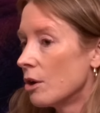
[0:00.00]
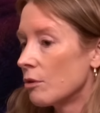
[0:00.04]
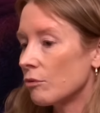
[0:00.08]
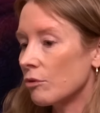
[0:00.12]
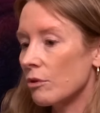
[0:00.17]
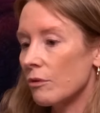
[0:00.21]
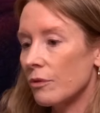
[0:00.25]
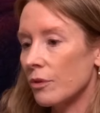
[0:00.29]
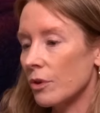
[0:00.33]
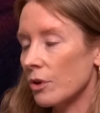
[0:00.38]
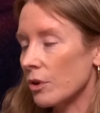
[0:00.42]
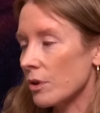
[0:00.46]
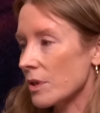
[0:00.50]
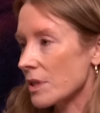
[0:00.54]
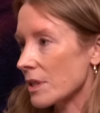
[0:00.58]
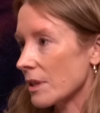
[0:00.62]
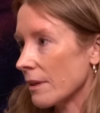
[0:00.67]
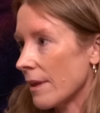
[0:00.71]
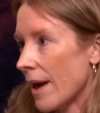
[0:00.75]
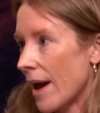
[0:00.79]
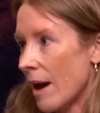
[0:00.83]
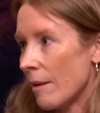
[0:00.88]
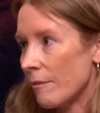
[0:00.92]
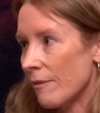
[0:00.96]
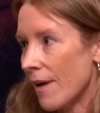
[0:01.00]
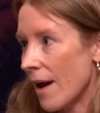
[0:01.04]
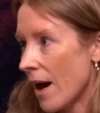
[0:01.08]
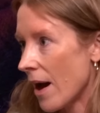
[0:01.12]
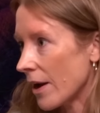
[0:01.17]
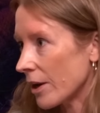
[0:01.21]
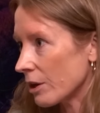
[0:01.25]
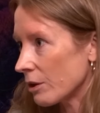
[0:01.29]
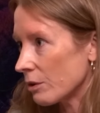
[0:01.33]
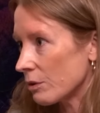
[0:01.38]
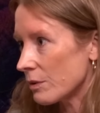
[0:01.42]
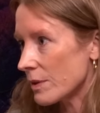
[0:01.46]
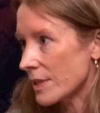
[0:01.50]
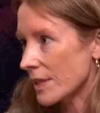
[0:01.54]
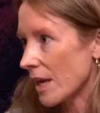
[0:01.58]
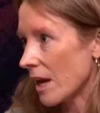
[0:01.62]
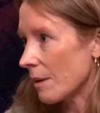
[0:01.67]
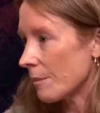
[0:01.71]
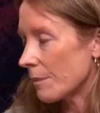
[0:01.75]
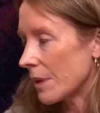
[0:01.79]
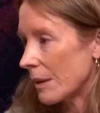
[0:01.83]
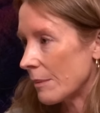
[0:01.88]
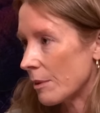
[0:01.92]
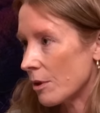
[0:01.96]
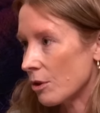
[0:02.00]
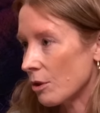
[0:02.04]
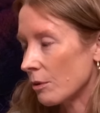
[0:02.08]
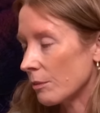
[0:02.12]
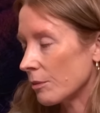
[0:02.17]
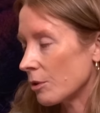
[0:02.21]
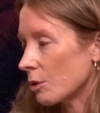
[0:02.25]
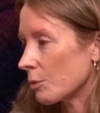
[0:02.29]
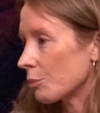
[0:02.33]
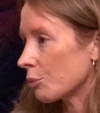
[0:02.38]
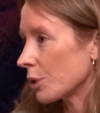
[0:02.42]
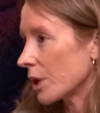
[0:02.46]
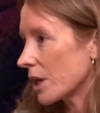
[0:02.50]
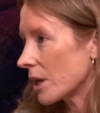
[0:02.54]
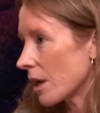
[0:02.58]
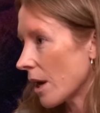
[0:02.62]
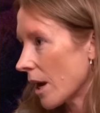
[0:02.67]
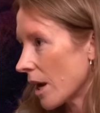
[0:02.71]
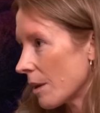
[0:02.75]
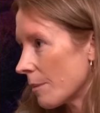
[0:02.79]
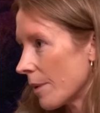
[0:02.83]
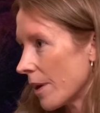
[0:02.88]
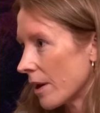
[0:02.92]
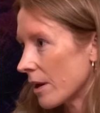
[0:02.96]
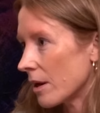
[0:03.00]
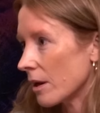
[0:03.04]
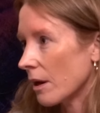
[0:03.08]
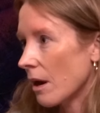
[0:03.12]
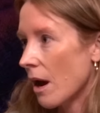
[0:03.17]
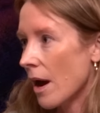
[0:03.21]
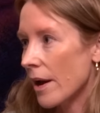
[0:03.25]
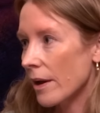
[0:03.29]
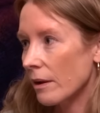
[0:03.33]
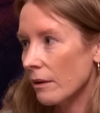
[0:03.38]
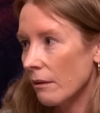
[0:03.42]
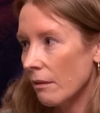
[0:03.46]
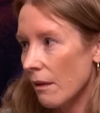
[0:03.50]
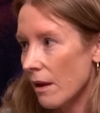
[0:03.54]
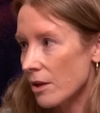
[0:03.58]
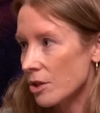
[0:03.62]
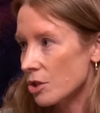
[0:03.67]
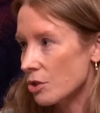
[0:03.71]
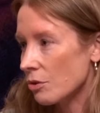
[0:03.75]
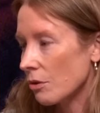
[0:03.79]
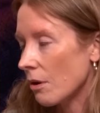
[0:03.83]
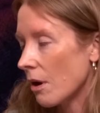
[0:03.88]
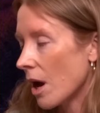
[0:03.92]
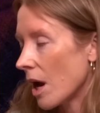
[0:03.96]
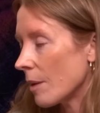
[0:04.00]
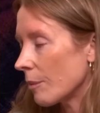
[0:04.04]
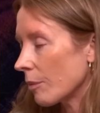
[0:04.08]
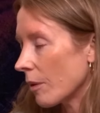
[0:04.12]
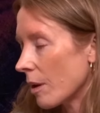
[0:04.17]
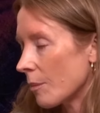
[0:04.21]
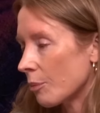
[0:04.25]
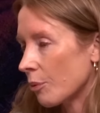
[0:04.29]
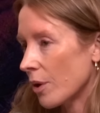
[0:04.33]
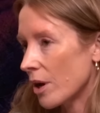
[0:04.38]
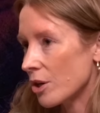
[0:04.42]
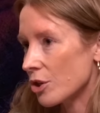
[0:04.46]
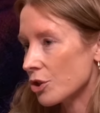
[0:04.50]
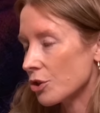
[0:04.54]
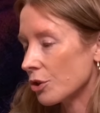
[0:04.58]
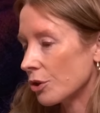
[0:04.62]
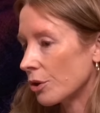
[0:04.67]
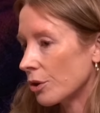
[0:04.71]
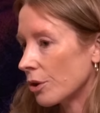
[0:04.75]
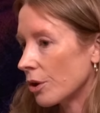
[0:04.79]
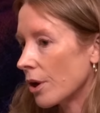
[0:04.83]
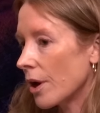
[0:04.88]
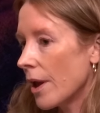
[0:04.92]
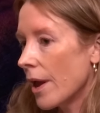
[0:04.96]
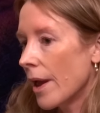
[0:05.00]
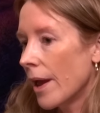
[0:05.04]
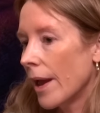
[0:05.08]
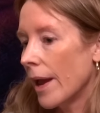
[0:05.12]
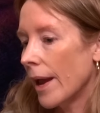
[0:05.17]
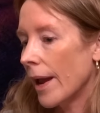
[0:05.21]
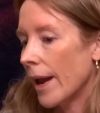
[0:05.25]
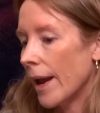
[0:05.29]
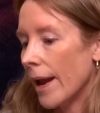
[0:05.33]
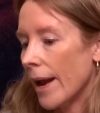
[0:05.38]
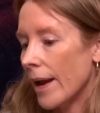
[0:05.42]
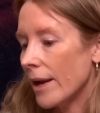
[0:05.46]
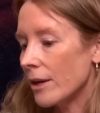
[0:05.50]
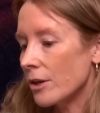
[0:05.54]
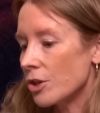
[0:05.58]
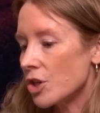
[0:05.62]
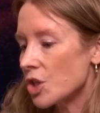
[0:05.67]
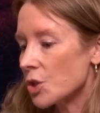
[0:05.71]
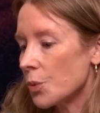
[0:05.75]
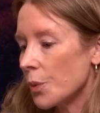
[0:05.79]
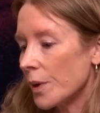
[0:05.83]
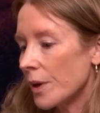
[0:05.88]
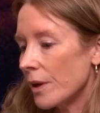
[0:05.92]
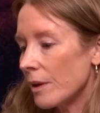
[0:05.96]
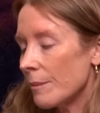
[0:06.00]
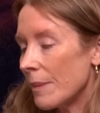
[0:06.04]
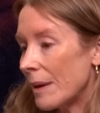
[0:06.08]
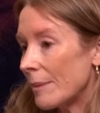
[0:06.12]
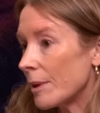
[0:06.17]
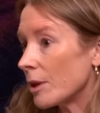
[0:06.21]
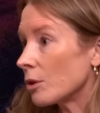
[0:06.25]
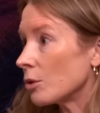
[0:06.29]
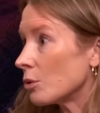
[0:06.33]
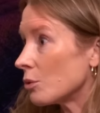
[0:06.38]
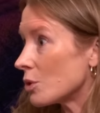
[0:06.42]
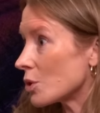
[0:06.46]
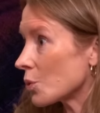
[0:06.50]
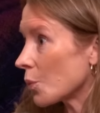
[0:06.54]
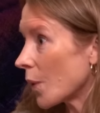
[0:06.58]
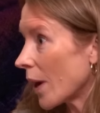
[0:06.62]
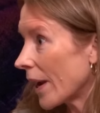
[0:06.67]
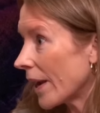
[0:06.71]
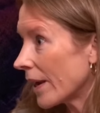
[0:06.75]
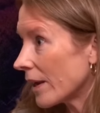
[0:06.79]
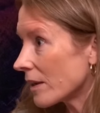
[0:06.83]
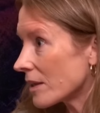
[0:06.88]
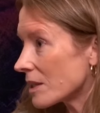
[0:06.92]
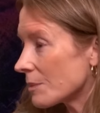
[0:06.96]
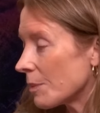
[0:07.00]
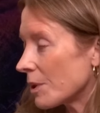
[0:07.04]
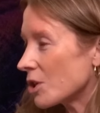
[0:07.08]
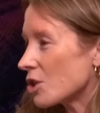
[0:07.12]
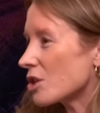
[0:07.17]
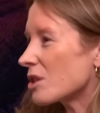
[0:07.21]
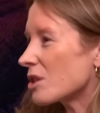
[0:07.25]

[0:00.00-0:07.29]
reverse lab values that maybe they're pre-diabetic, high cholesterol, high blood pressure, and just want to maybe lose weight, but